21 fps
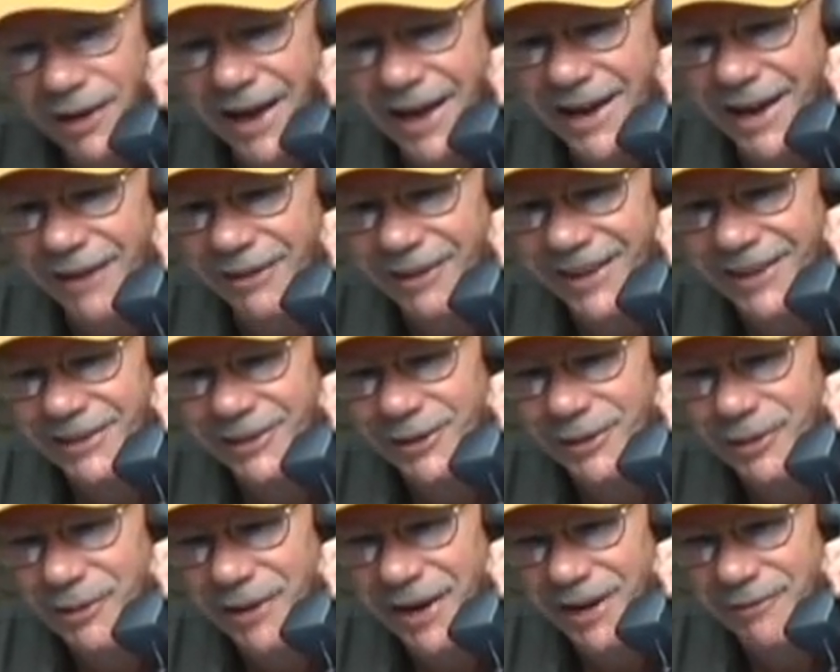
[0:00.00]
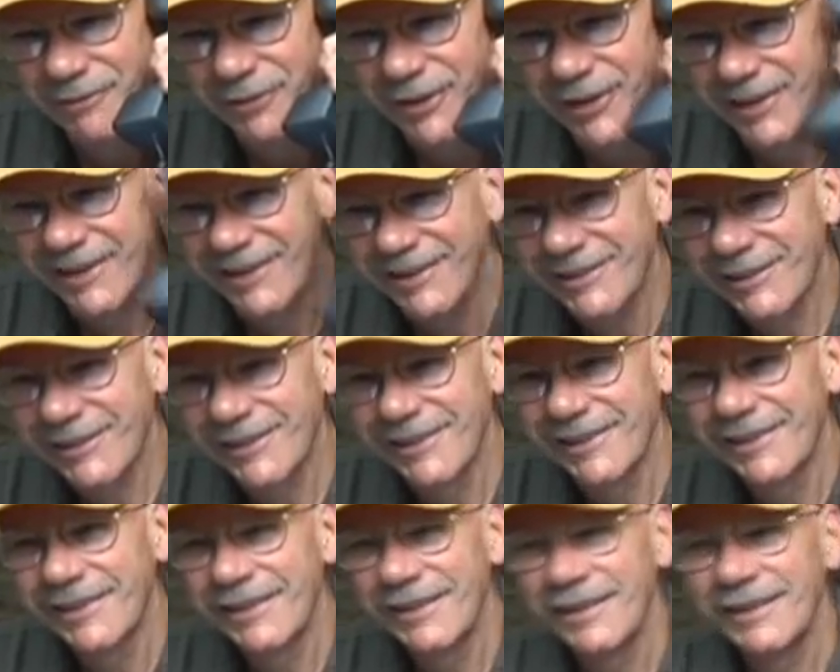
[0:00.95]
on, I'll get to you when I'm finished.
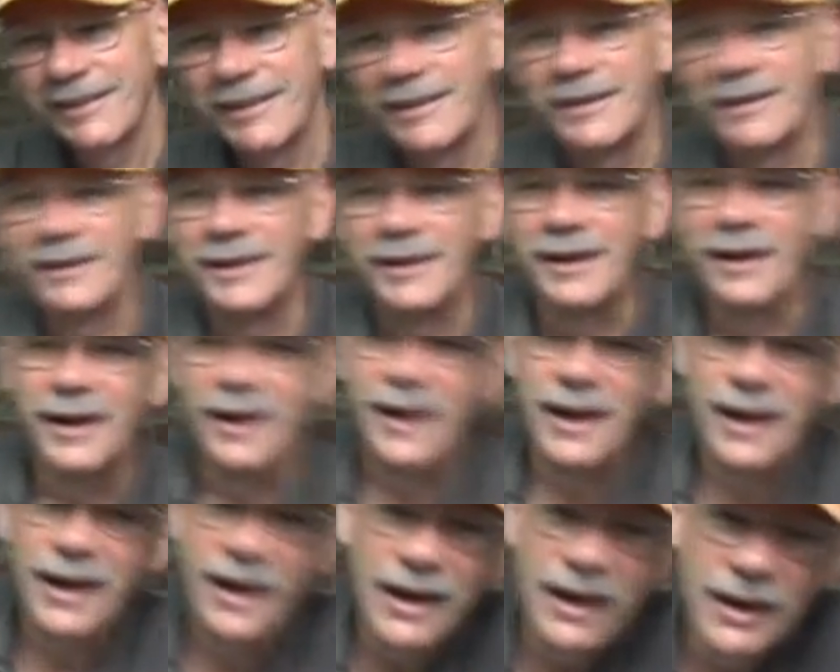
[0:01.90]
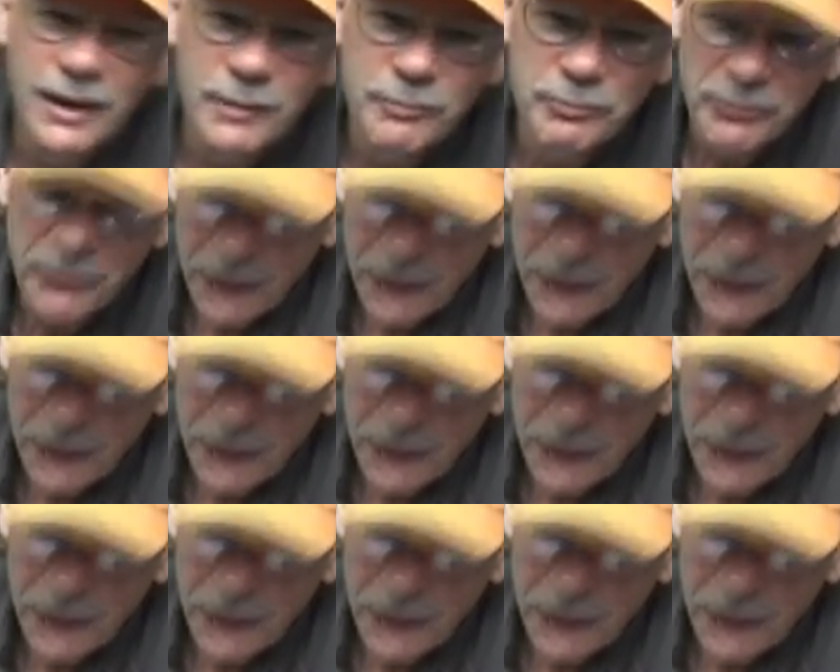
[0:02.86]
Um,